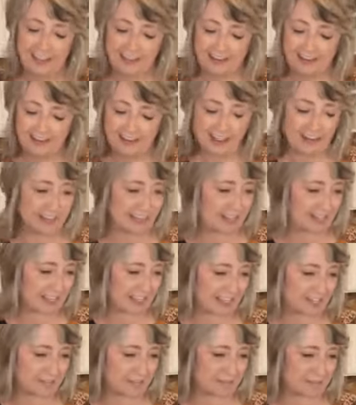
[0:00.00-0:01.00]
um, I think
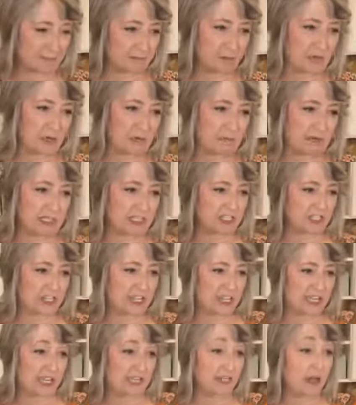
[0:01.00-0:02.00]
that's pretty much
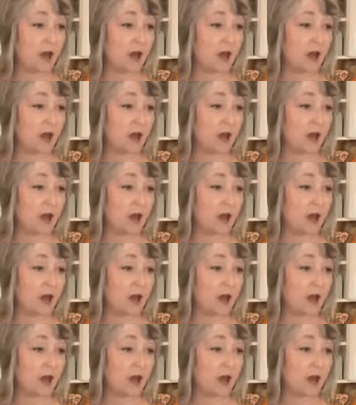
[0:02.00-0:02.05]
it.